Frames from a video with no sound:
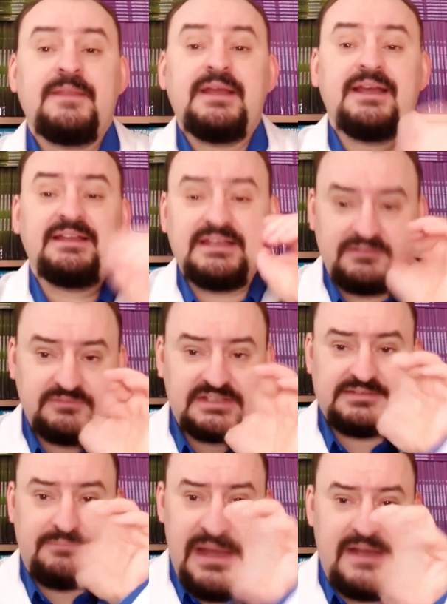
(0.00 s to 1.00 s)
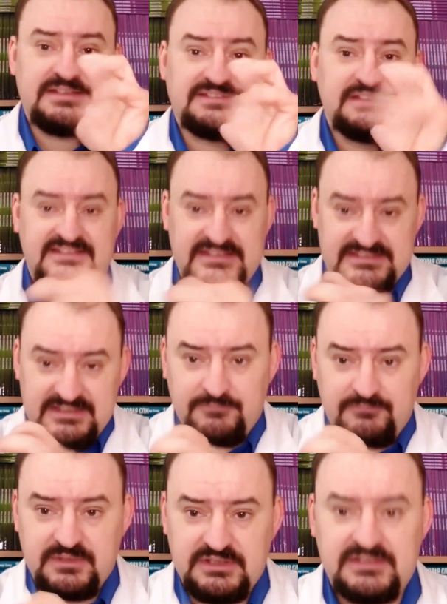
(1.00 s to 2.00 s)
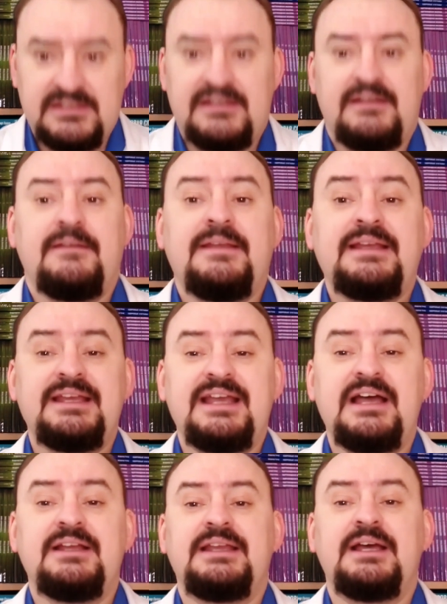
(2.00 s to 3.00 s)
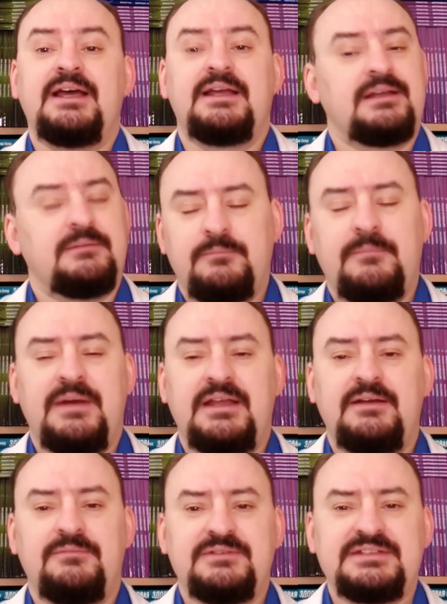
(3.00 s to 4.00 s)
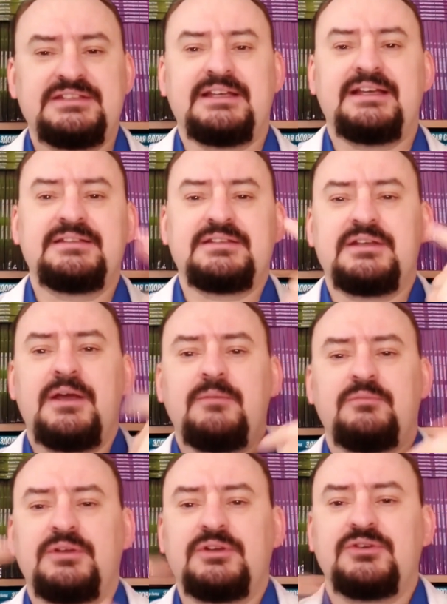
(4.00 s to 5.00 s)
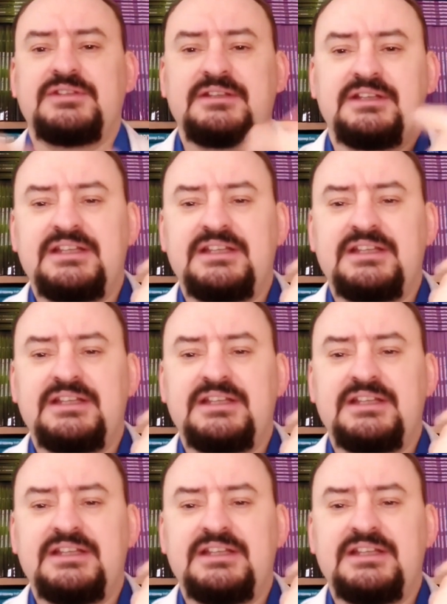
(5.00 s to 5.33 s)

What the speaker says: And in response to this imprint, the anti-B lymphocytes start producing a